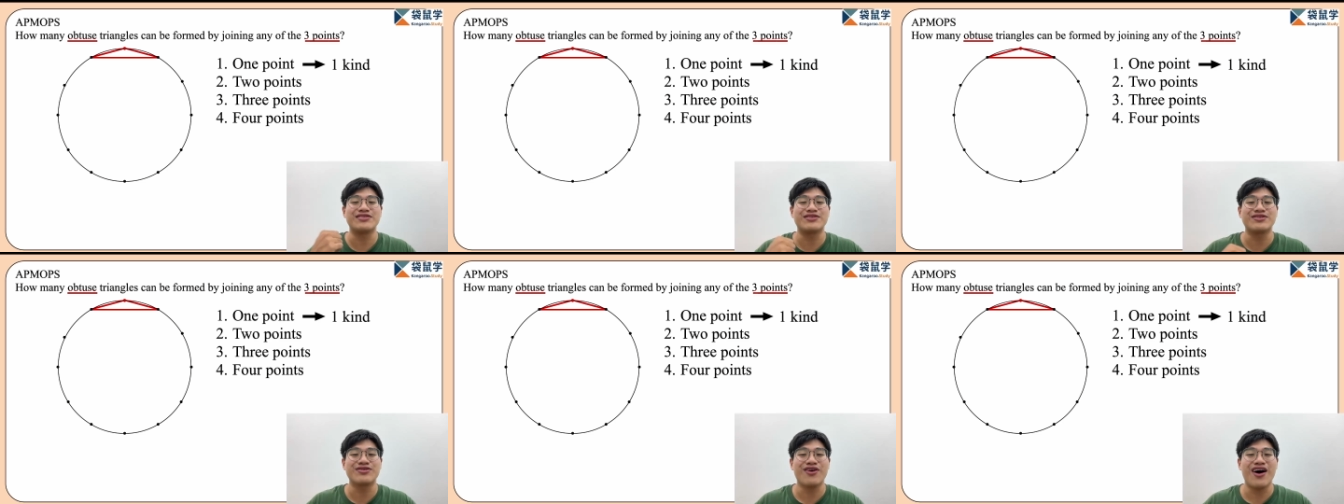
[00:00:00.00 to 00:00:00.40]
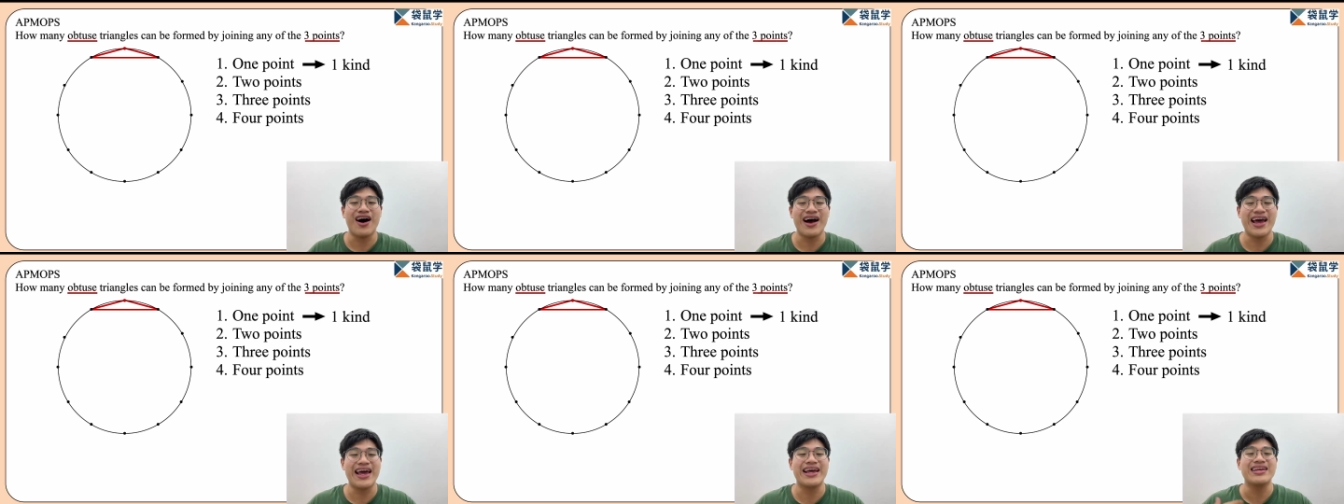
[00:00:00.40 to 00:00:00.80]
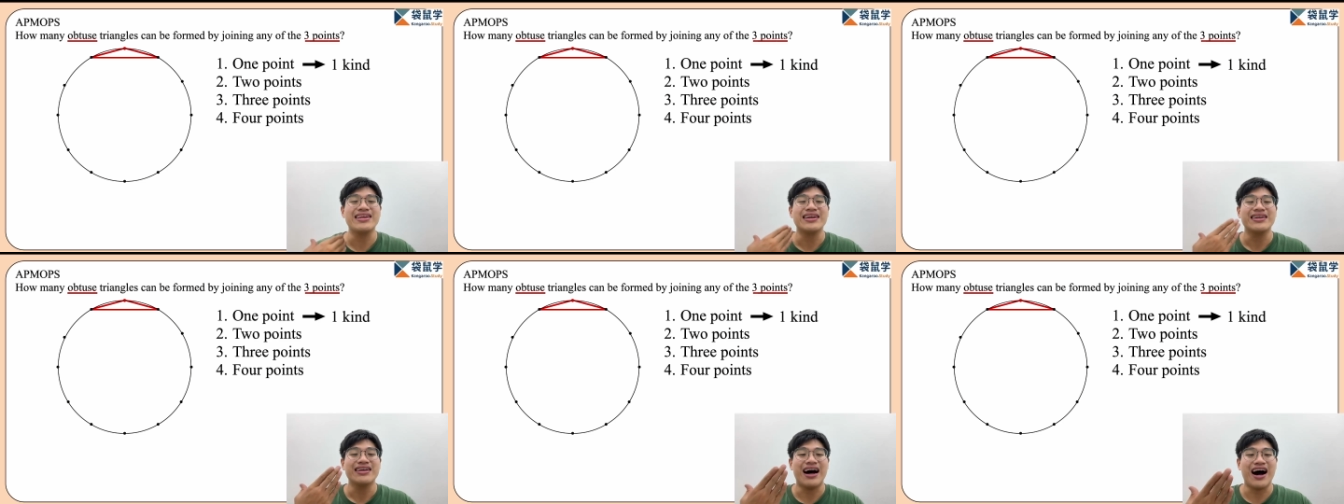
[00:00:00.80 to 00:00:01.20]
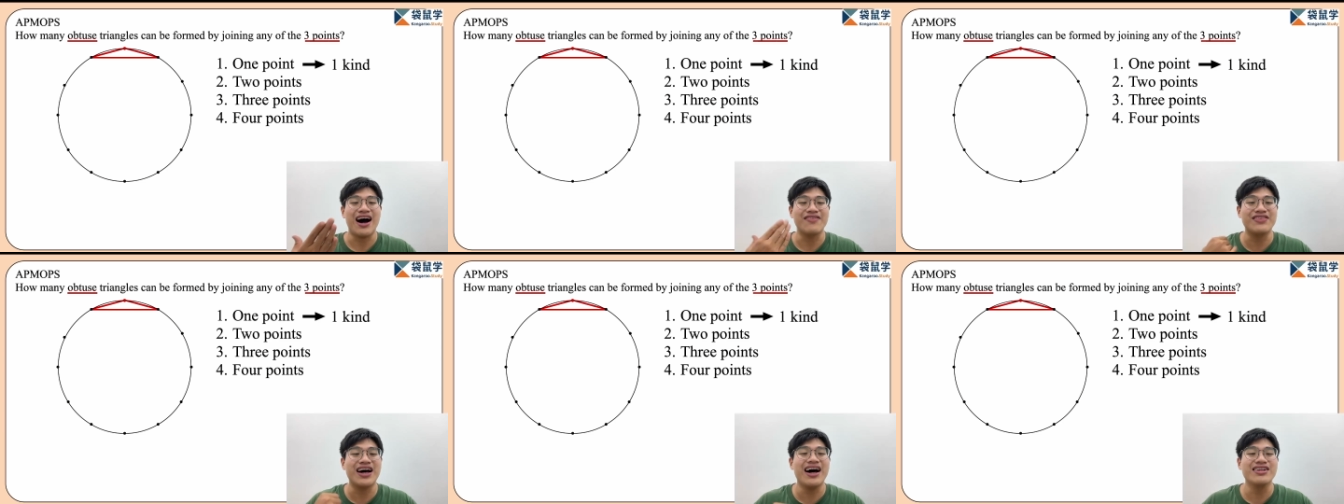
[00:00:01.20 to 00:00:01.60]
drawing
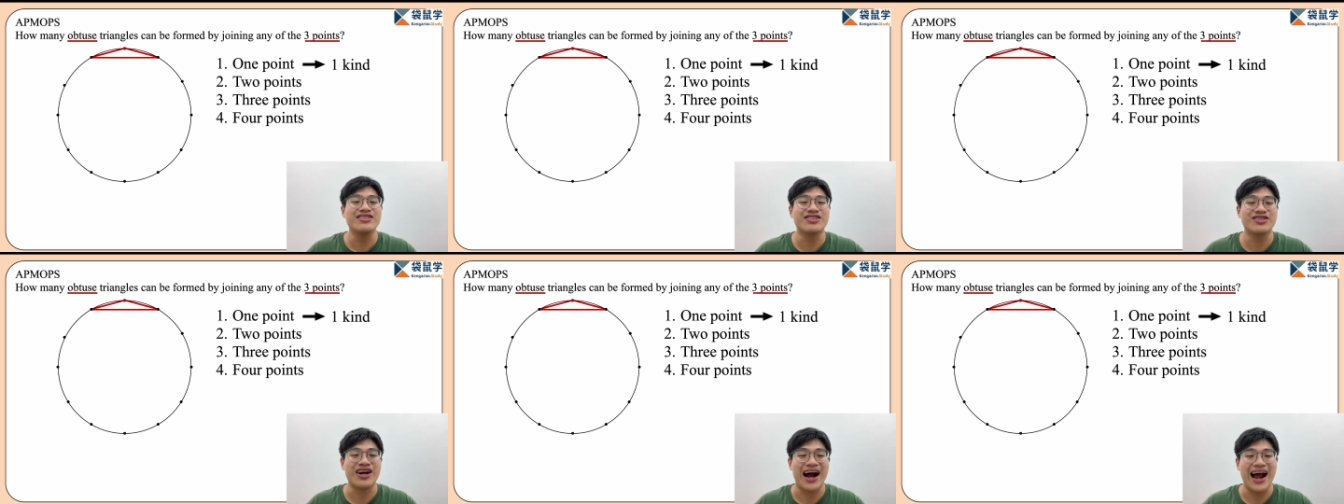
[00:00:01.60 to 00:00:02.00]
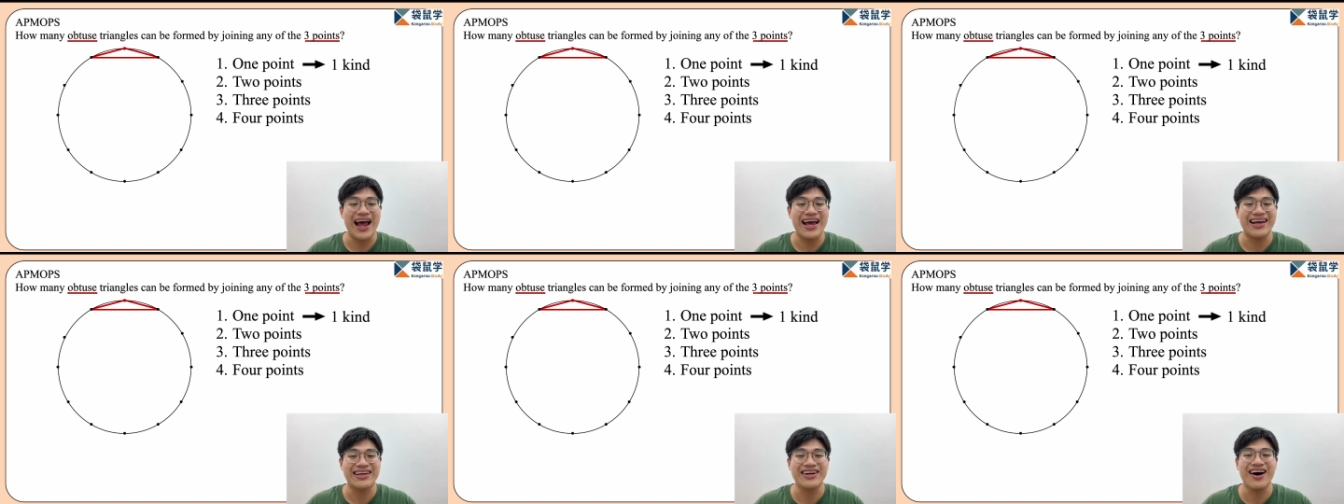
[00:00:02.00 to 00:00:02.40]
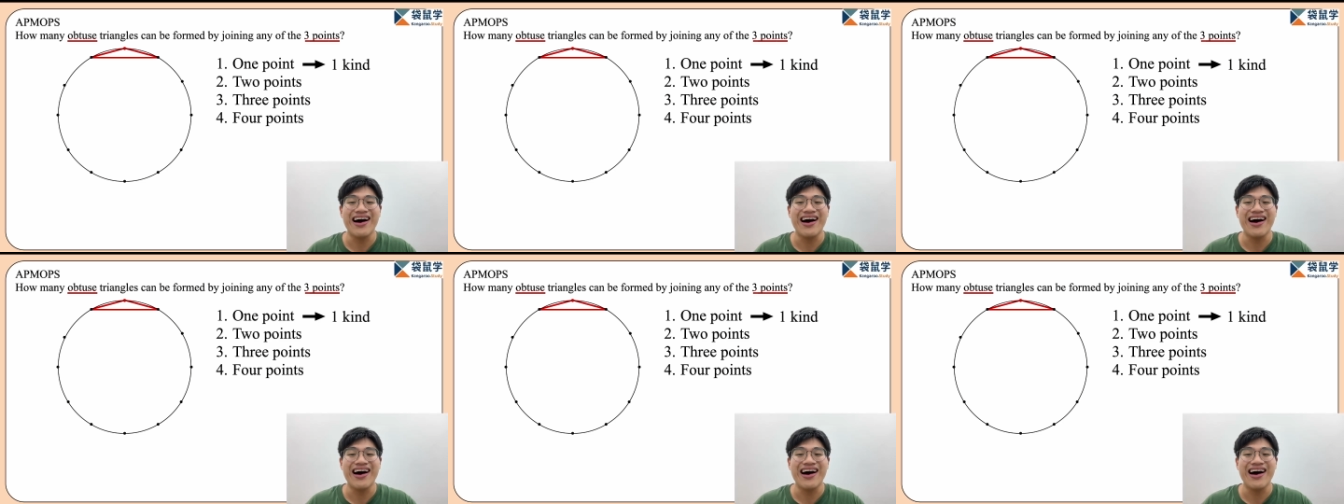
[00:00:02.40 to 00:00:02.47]
of the triangle.